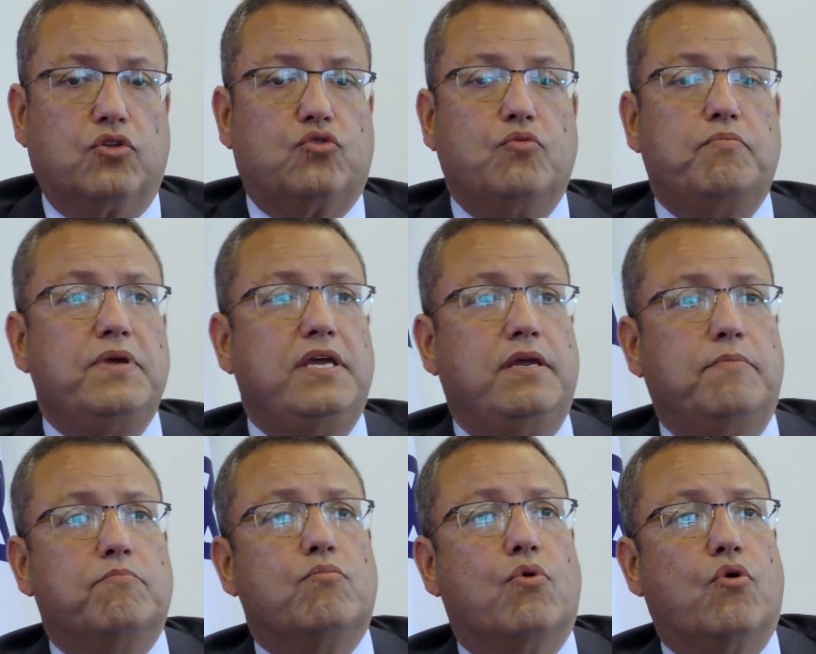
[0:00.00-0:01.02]
not to be
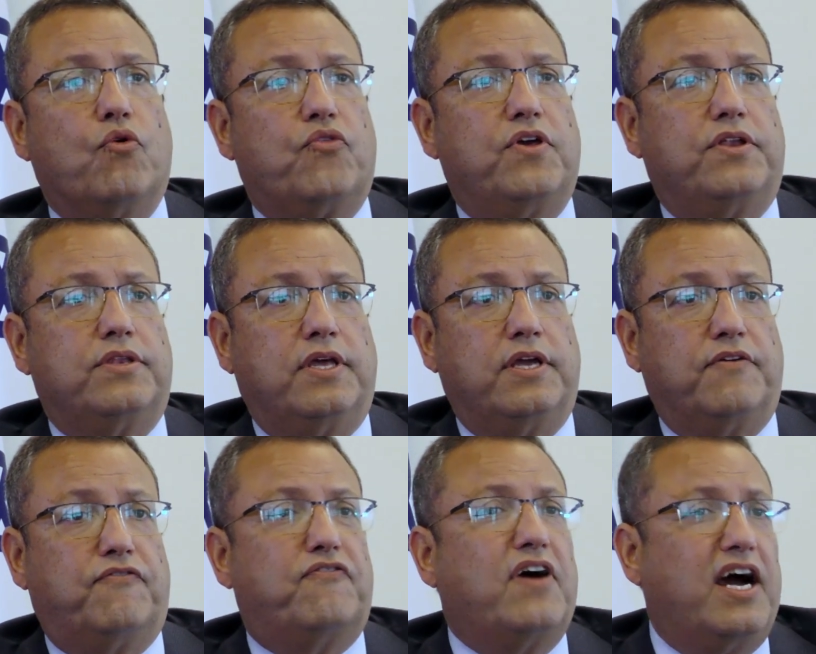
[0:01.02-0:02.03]
more than
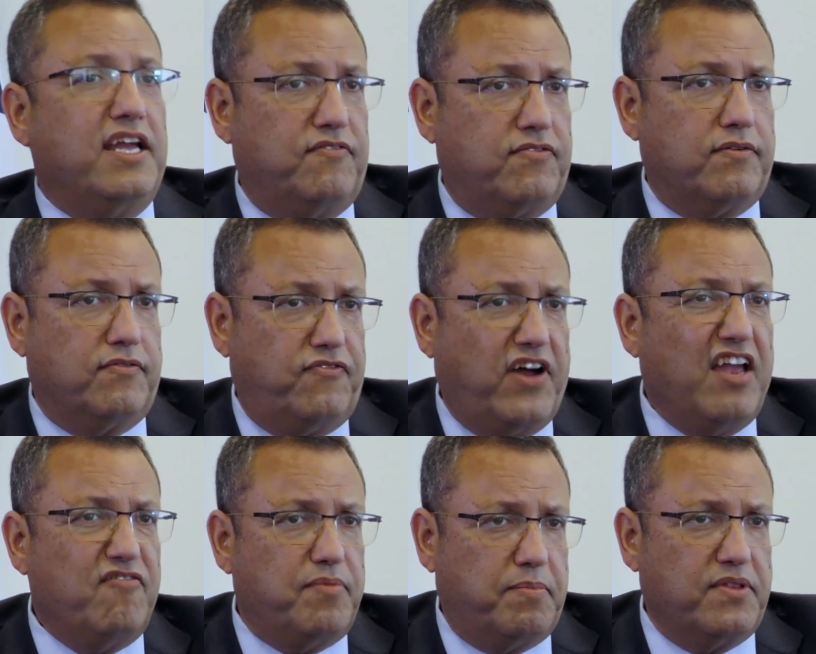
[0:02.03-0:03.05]

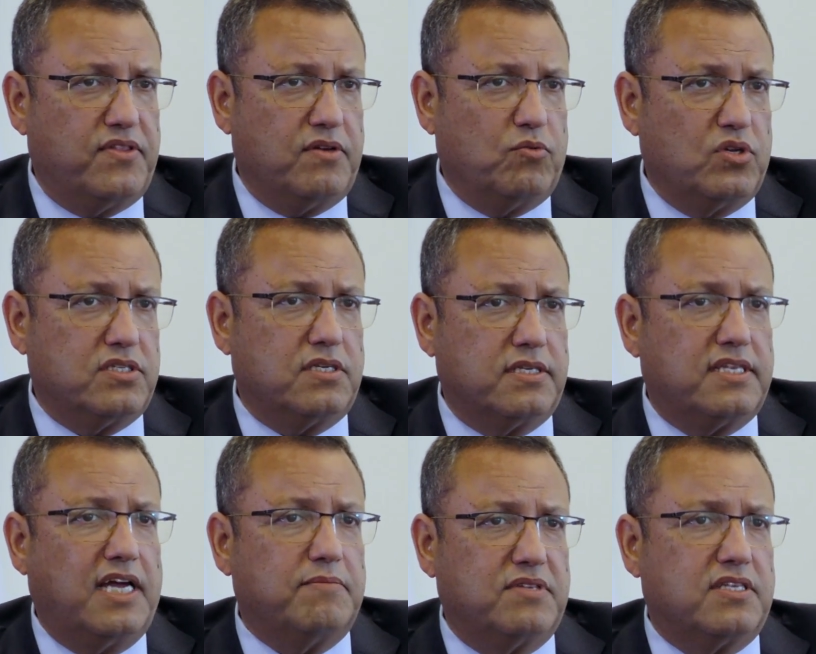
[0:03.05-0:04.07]
five people. There was a
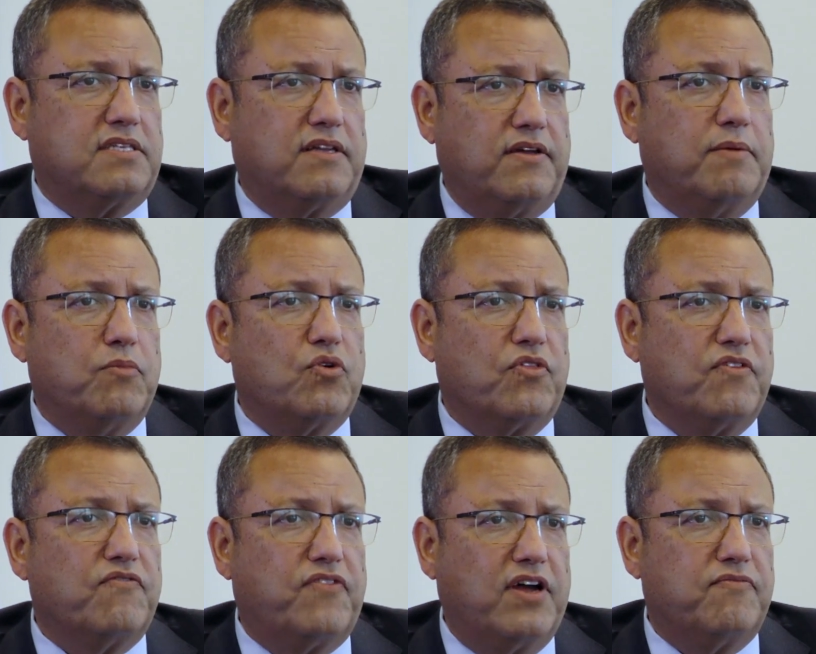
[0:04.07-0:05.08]
time that more
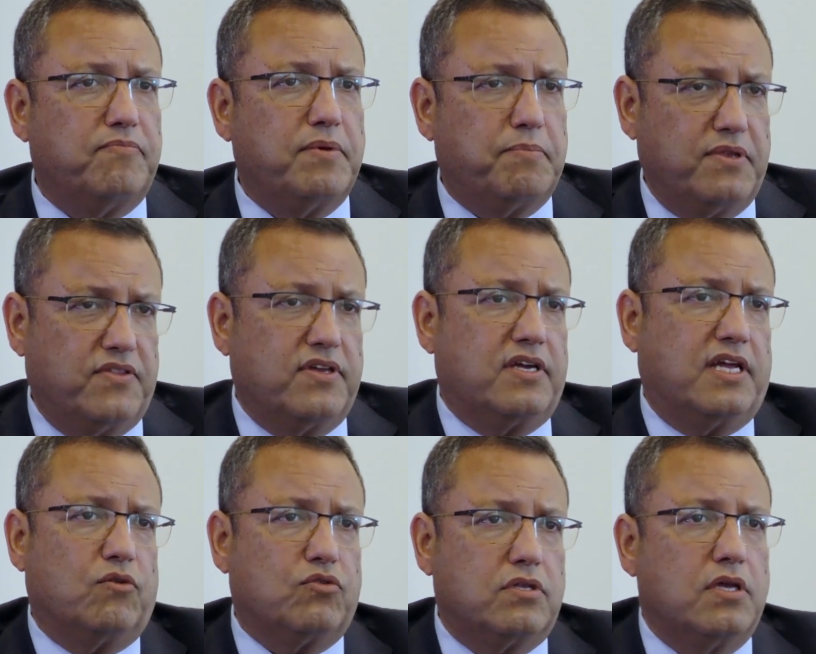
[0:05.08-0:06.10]
than 5 people, they
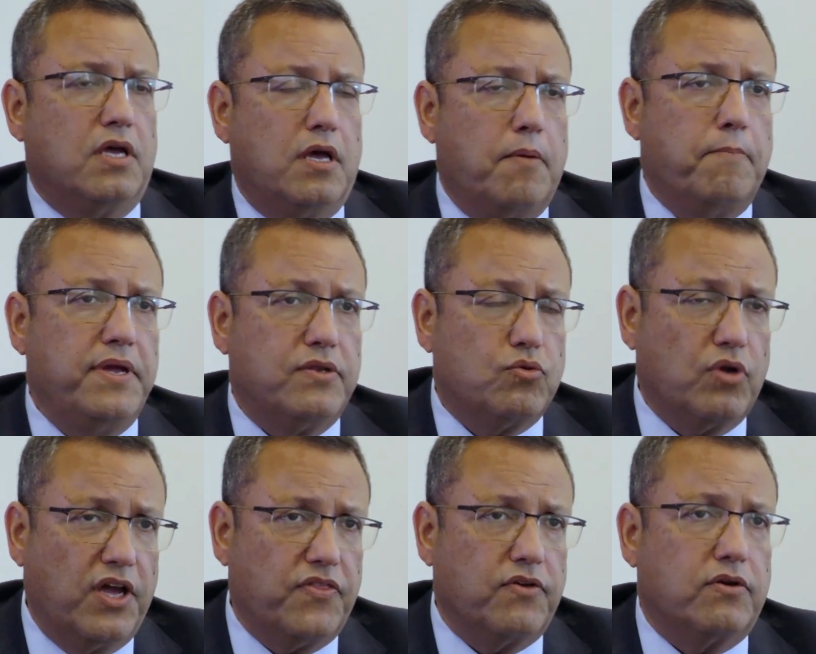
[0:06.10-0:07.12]
cannot be
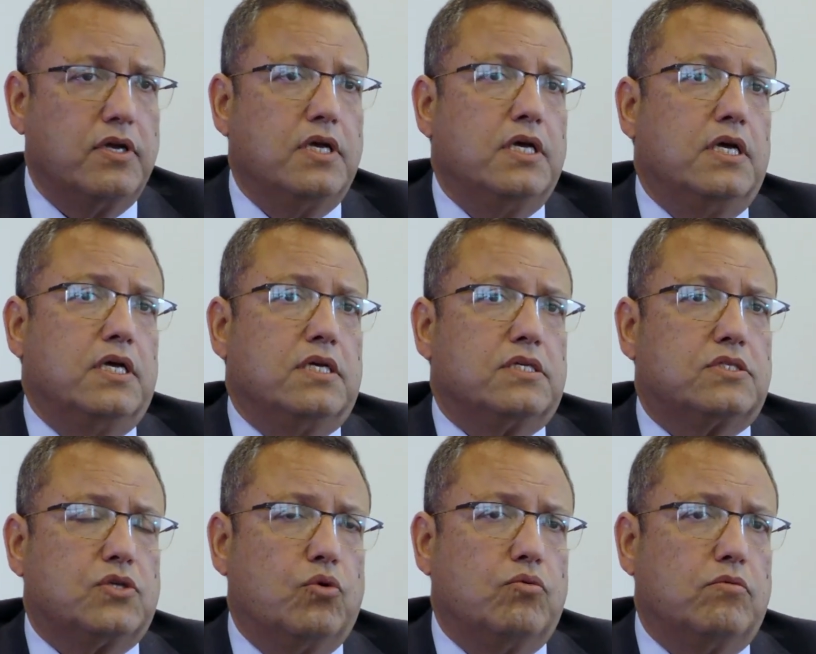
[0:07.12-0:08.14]
together.
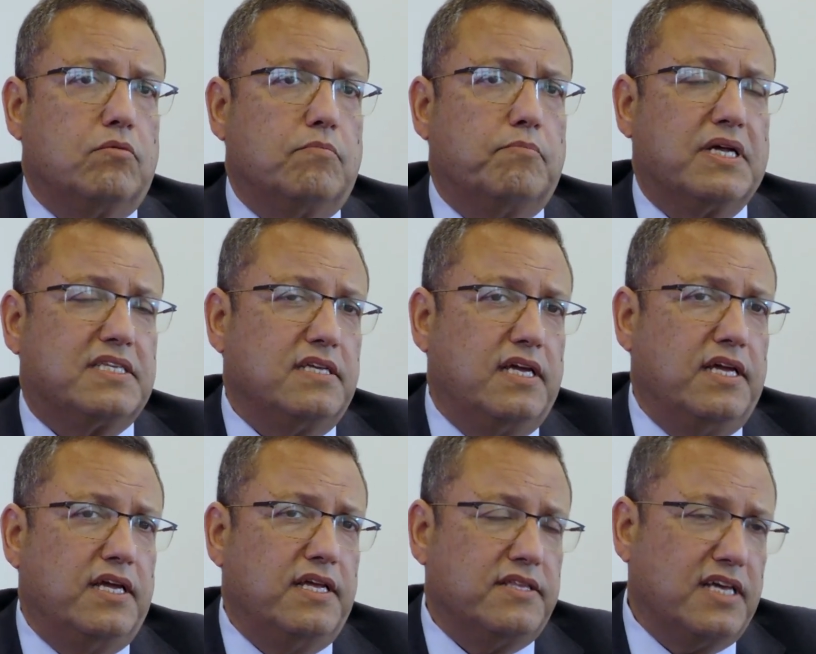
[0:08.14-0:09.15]
So, but
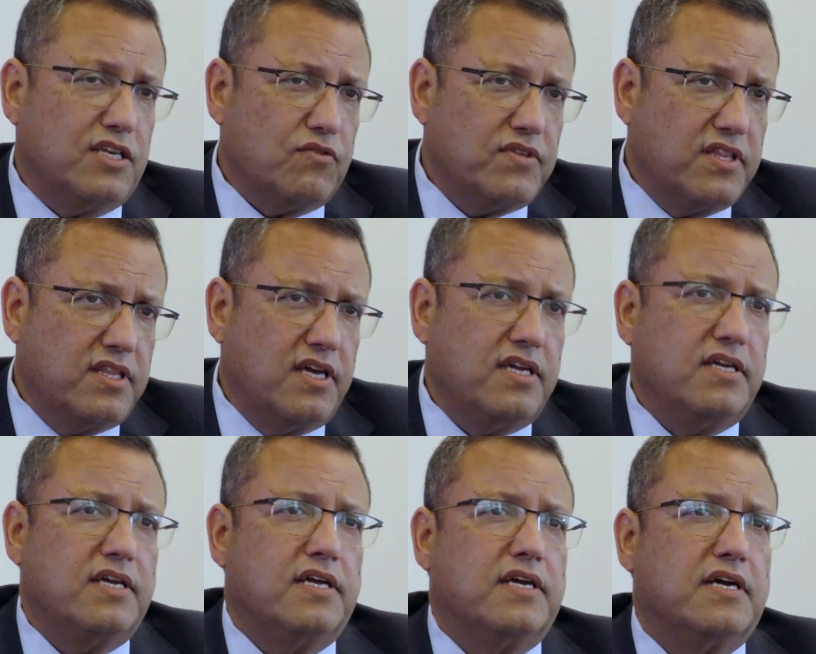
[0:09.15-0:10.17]
in the end of the
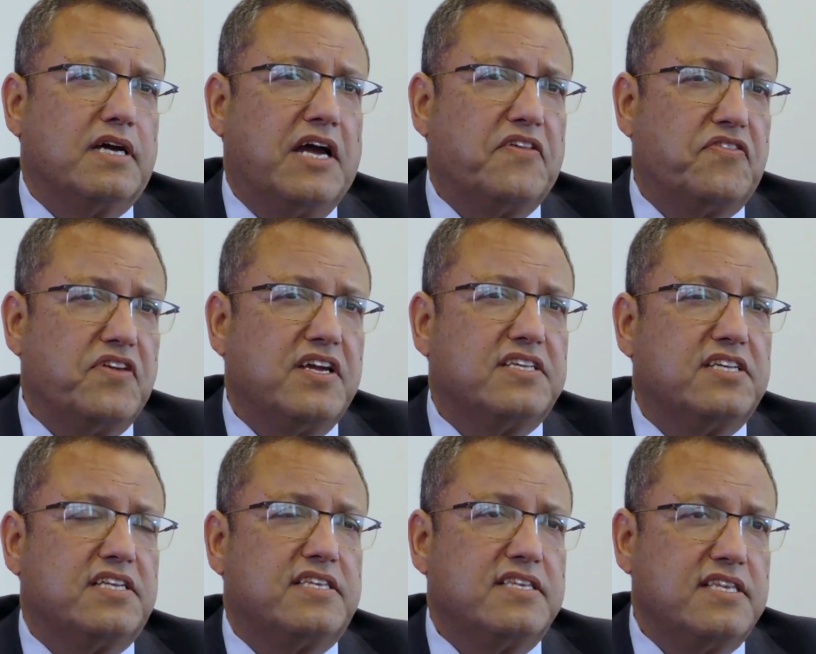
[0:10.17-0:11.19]
day, I think
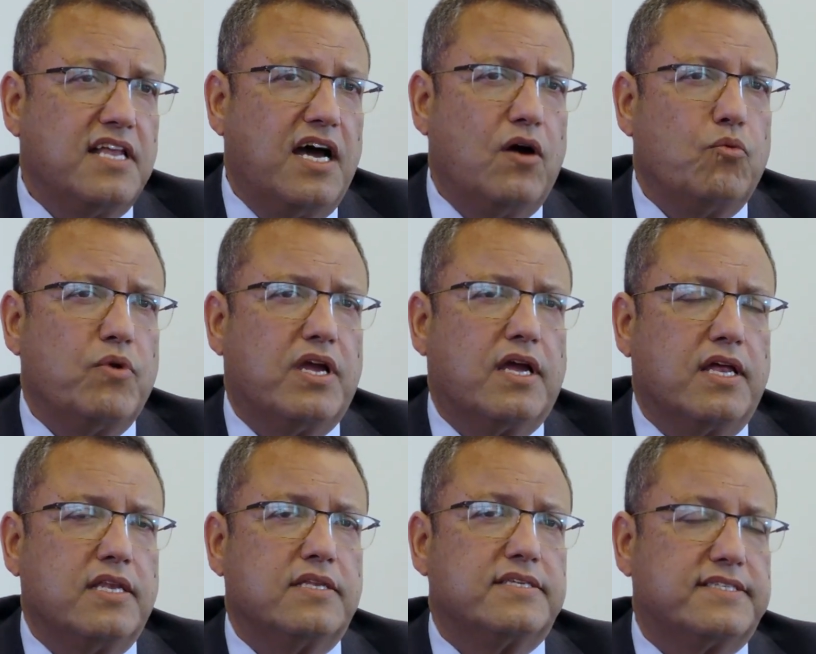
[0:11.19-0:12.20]
that now we
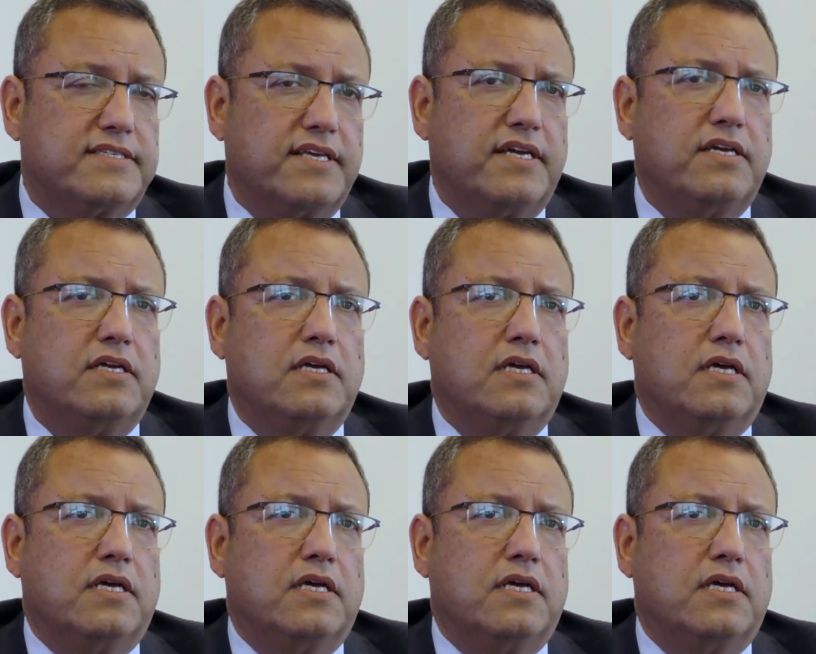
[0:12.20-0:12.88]
can say